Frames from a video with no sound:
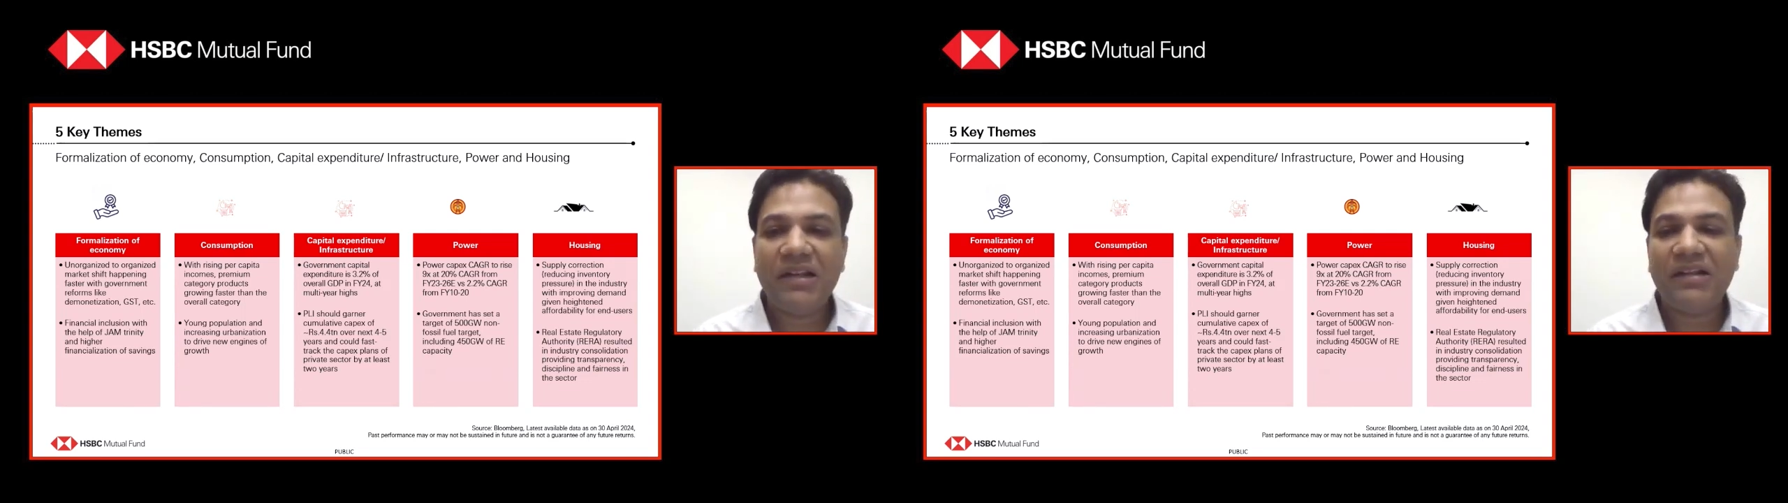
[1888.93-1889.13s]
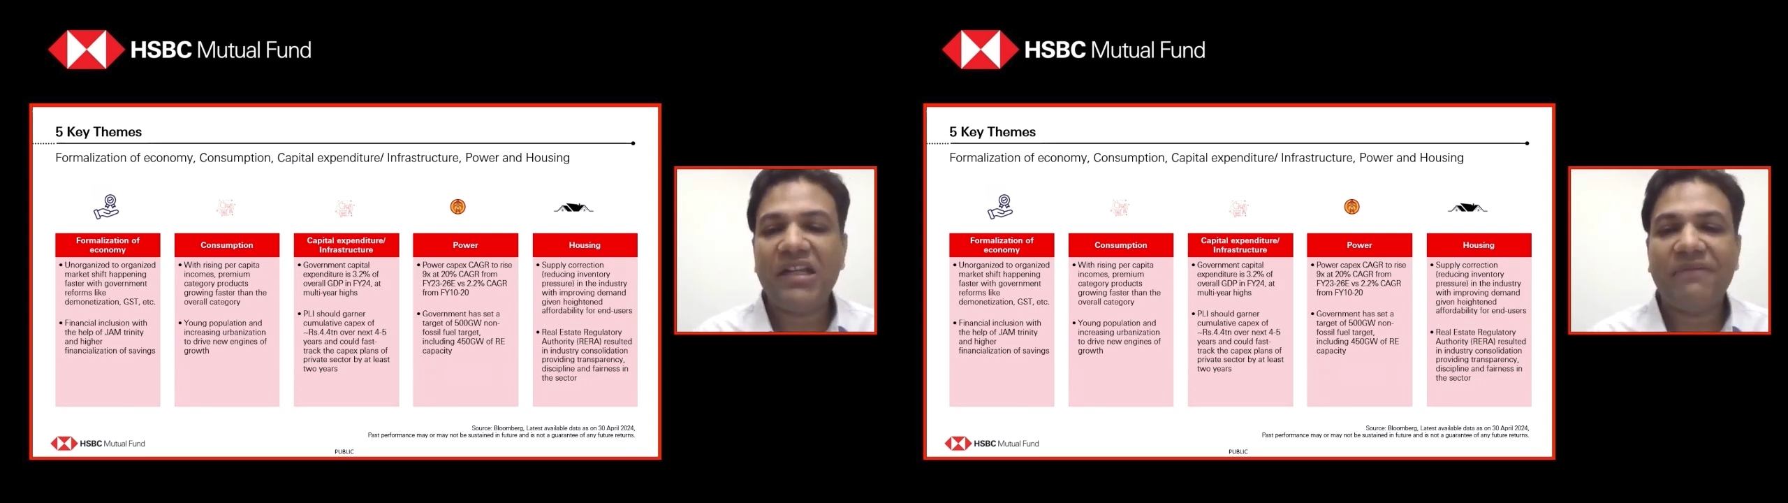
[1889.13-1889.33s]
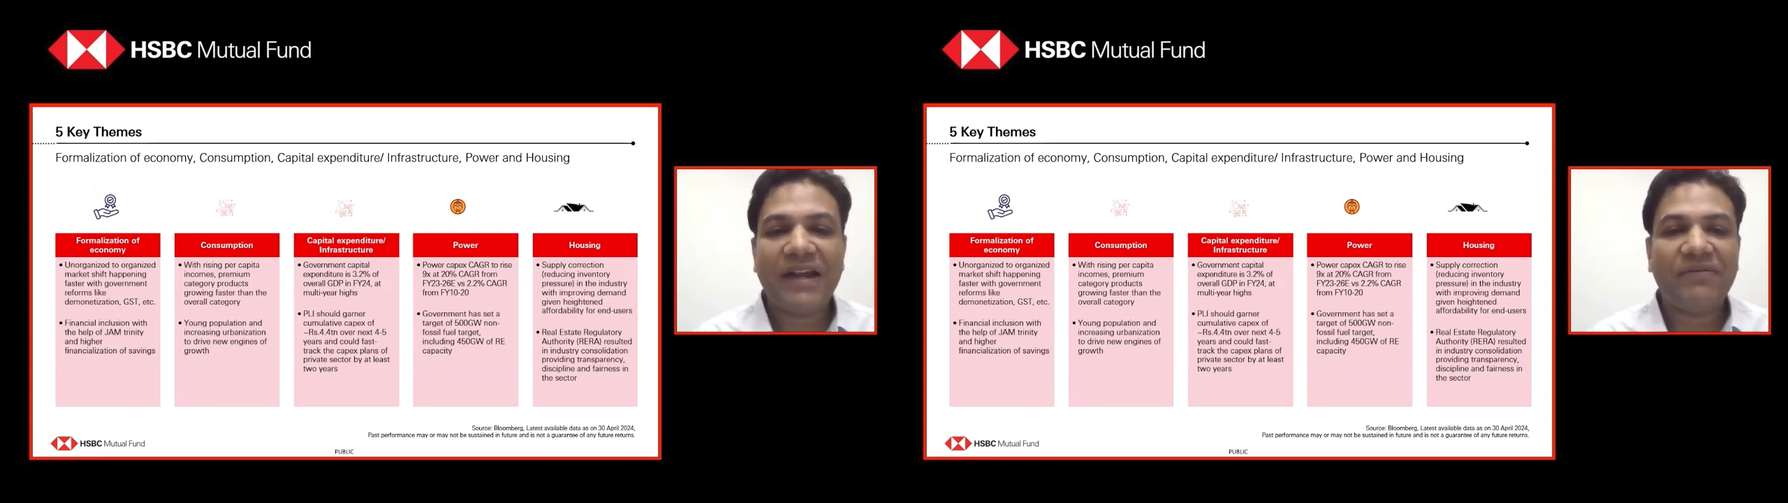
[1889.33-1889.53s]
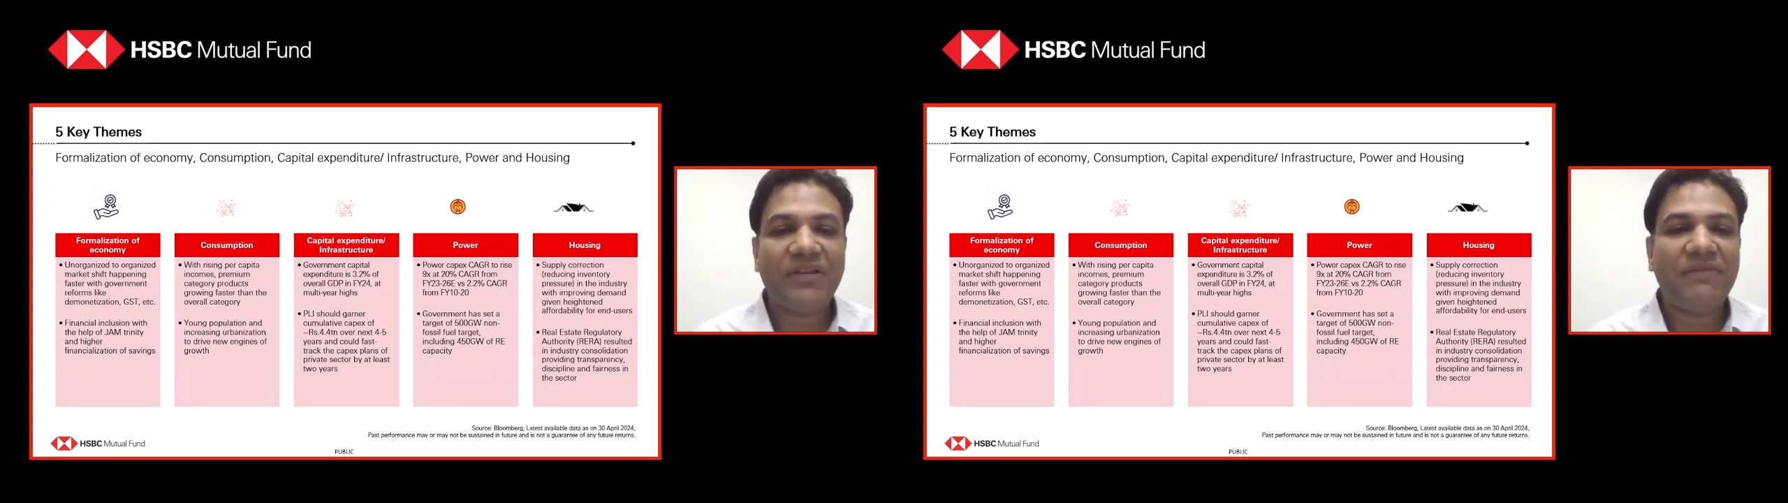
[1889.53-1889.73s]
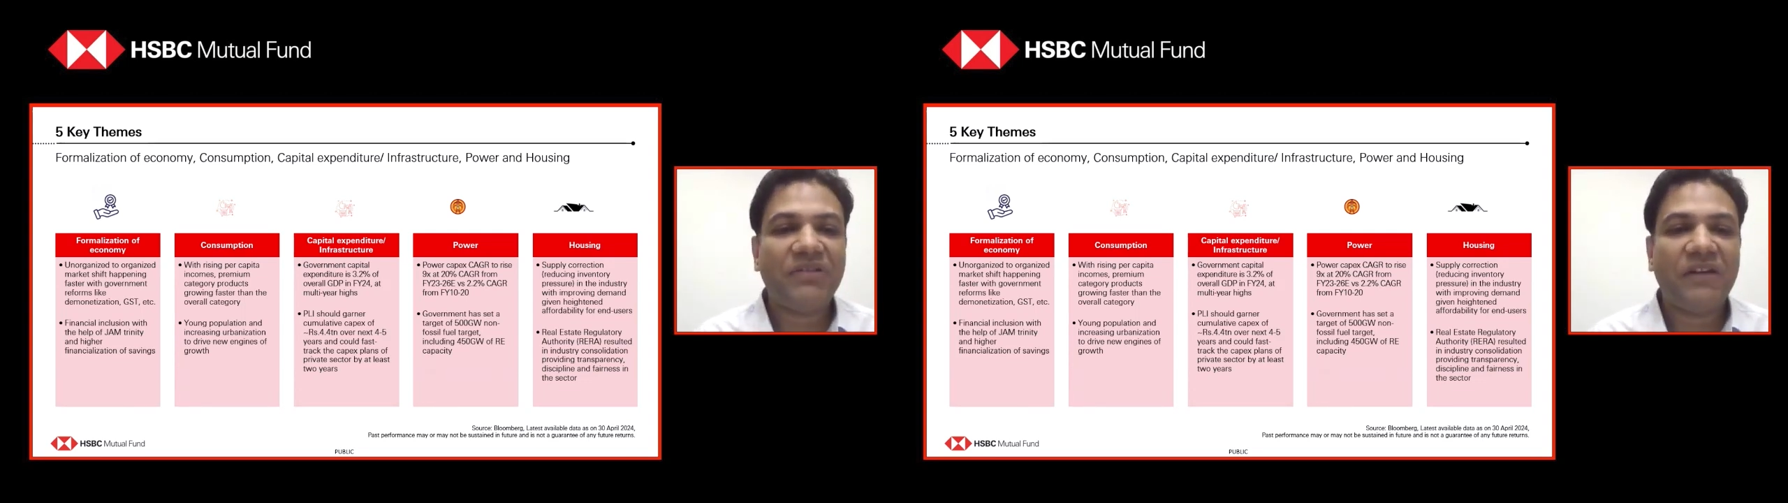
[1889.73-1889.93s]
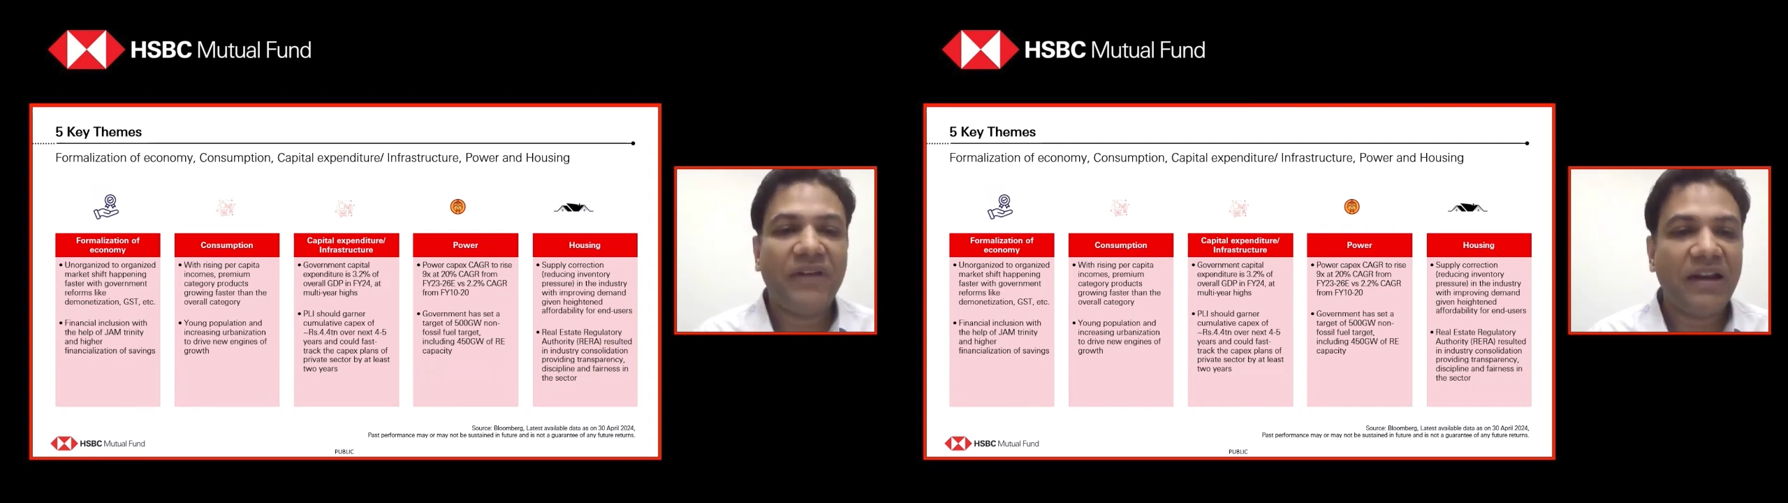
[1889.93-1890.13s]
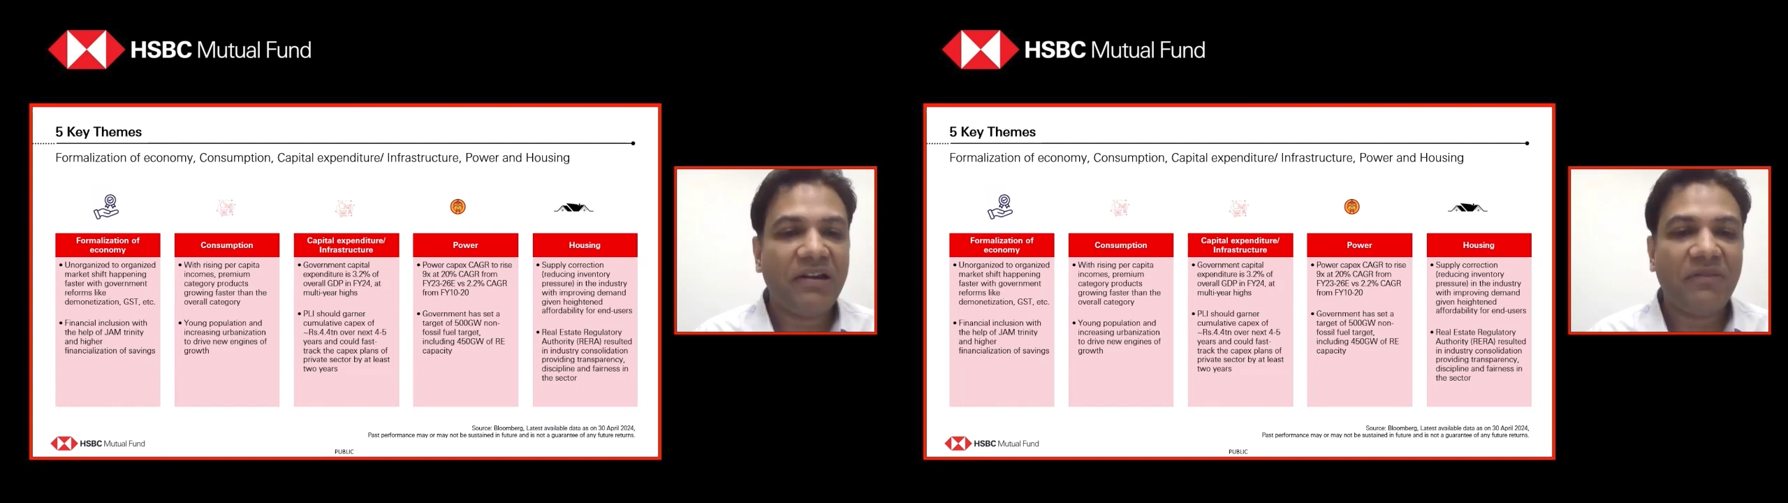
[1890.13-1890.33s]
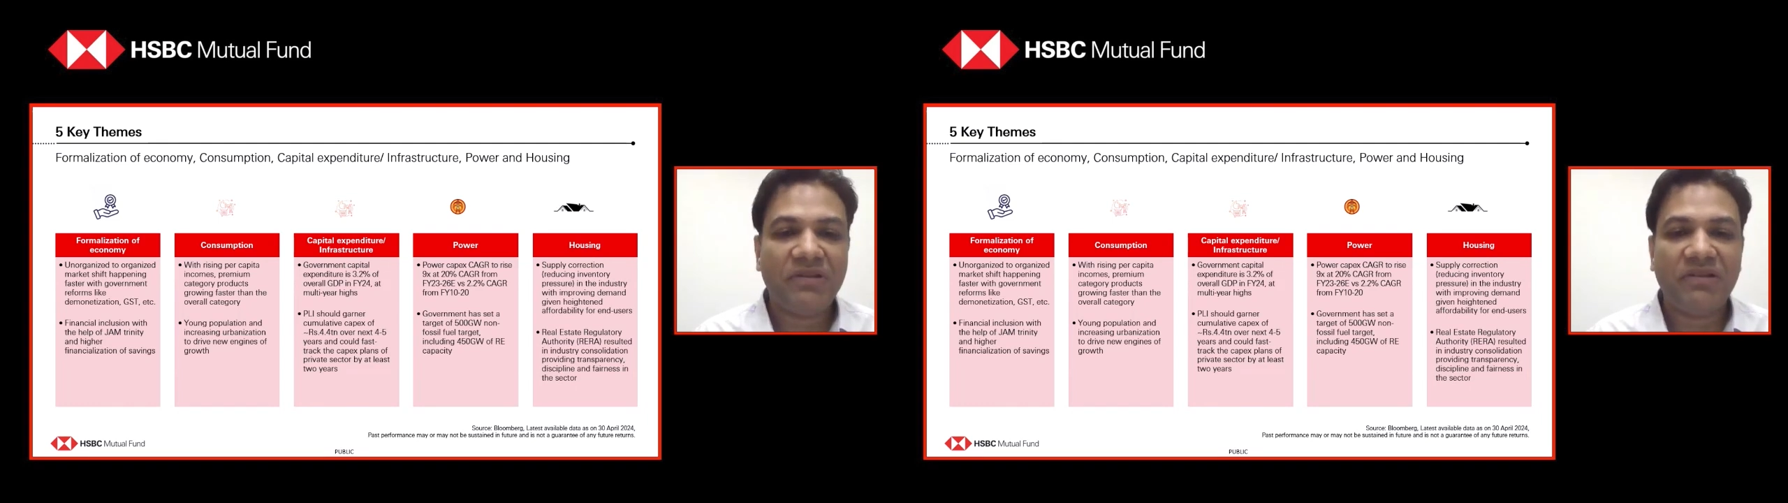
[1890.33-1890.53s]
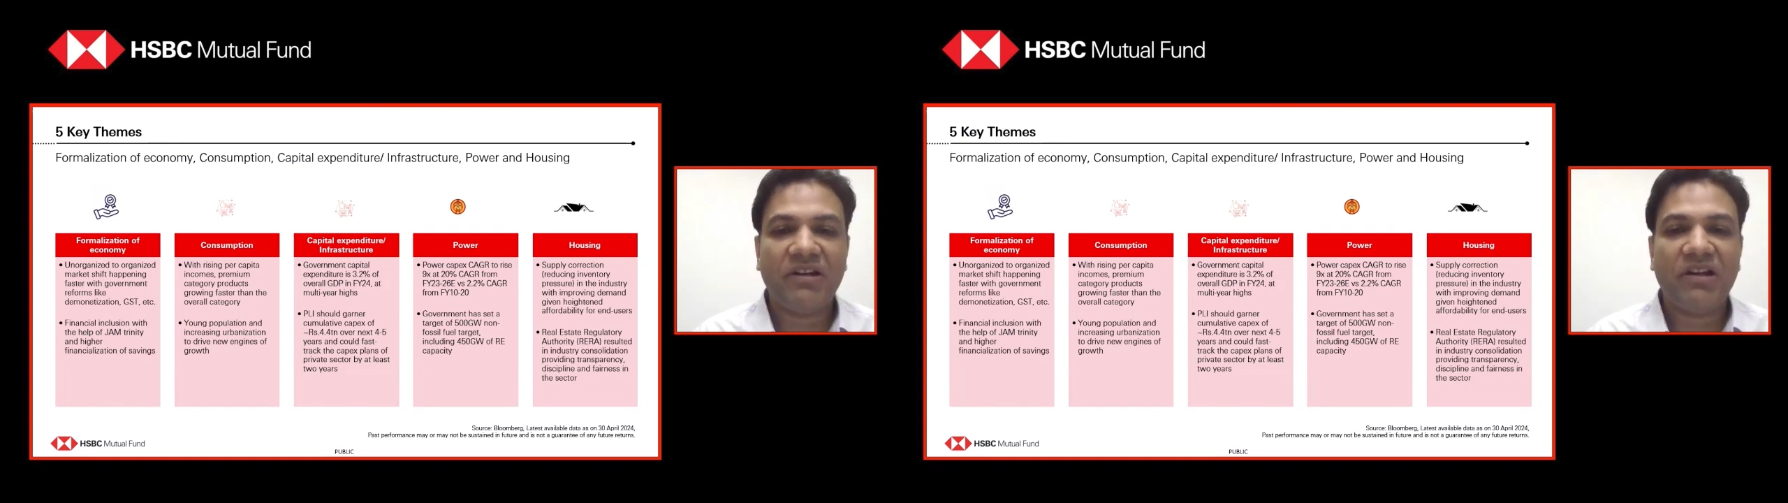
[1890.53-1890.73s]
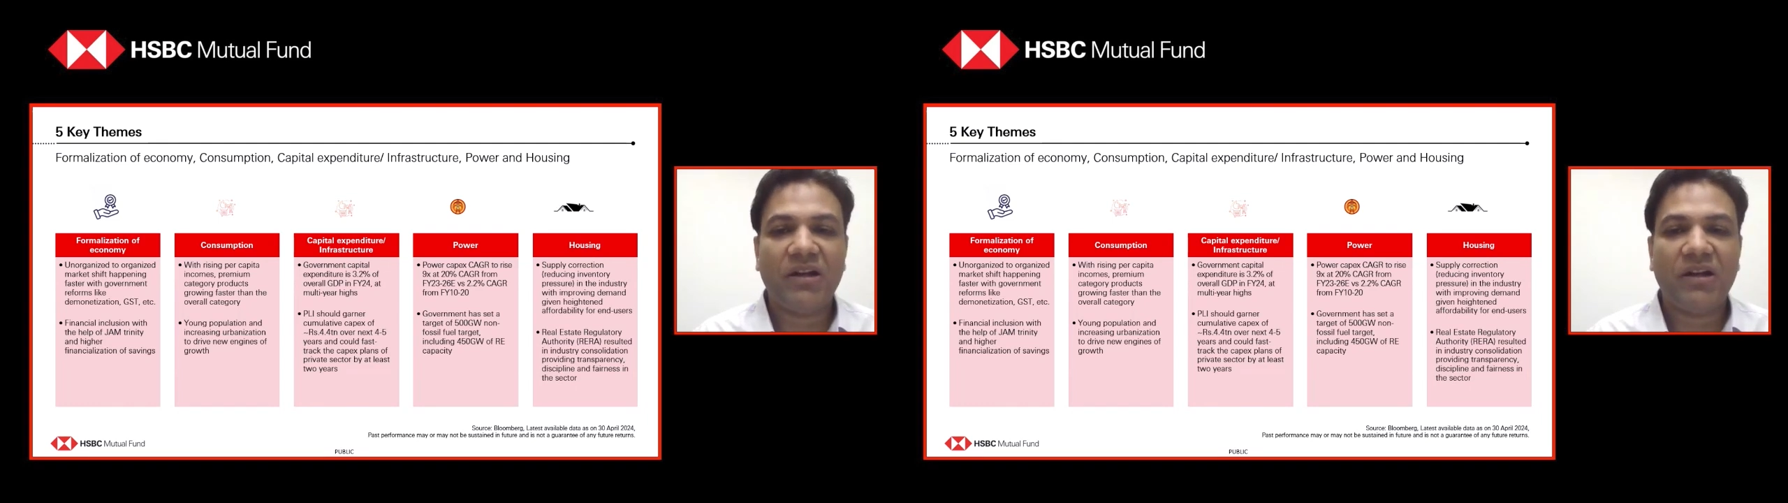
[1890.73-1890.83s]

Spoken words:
these five themes are fairly represented